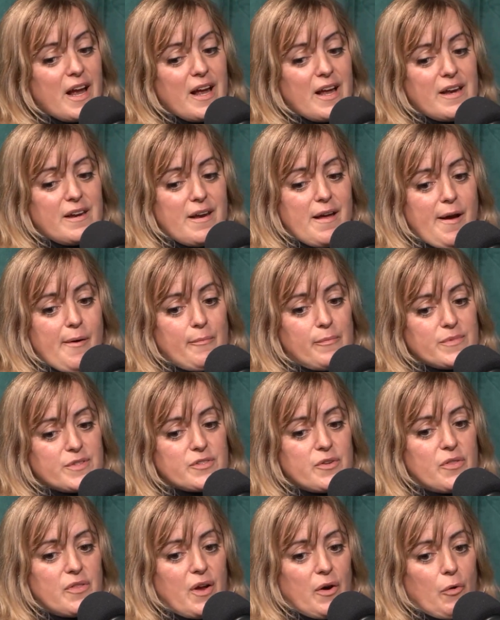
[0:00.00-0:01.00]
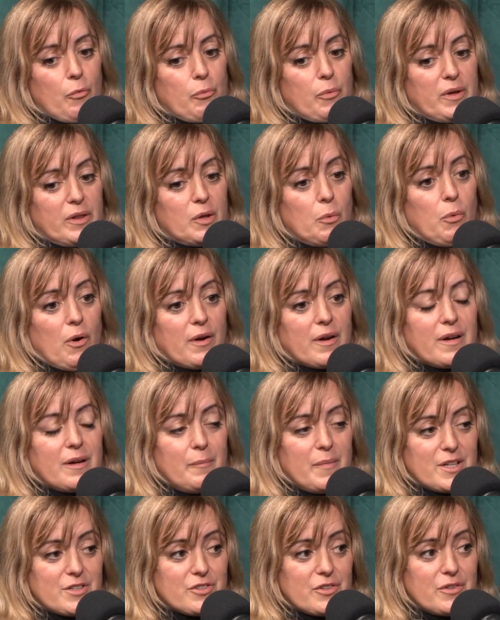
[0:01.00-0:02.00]
And so they're really working to
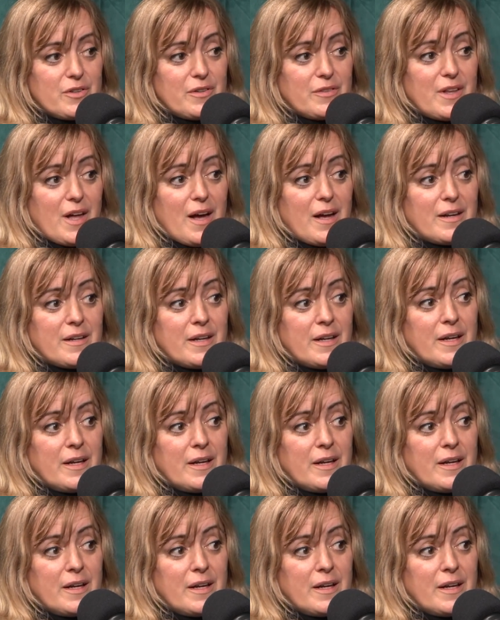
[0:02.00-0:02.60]
make sure that